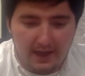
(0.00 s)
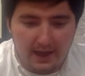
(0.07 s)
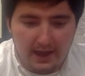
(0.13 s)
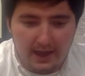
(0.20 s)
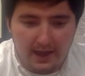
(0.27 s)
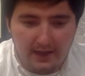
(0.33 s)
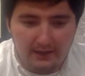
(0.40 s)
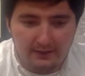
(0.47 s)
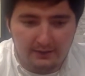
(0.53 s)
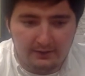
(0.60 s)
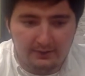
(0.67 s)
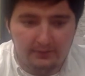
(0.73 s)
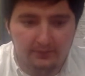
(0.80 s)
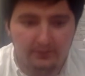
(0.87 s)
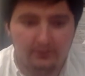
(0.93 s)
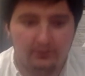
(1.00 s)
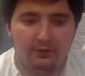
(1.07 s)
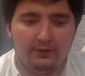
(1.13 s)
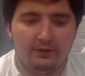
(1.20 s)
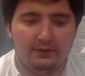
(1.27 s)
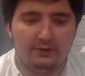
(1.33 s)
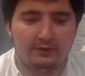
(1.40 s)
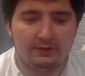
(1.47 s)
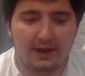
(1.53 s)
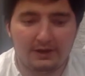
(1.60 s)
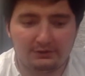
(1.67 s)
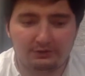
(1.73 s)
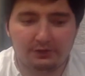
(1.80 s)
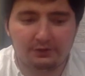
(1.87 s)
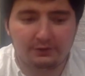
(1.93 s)
and the class
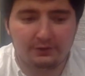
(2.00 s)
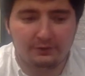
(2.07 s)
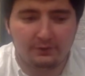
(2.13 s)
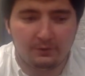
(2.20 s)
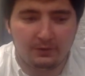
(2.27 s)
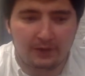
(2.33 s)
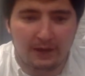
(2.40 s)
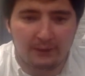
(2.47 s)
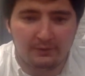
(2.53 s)
structure of Northiem